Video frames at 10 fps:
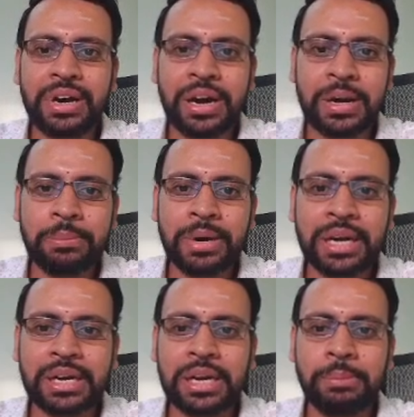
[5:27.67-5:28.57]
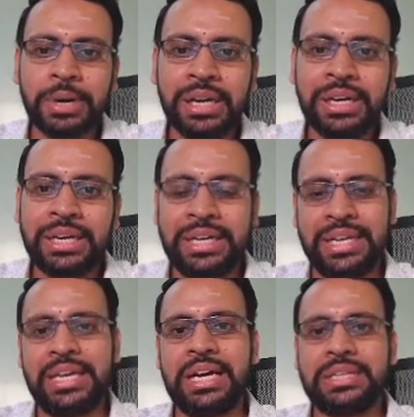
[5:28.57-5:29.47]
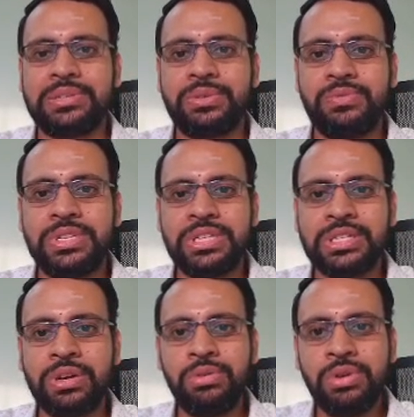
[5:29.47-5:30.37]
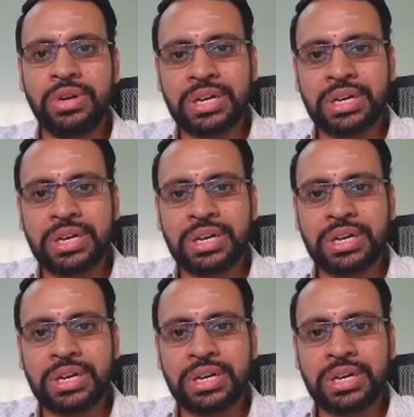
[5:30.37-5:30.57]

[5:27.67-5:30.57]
r bar comma t also, which is now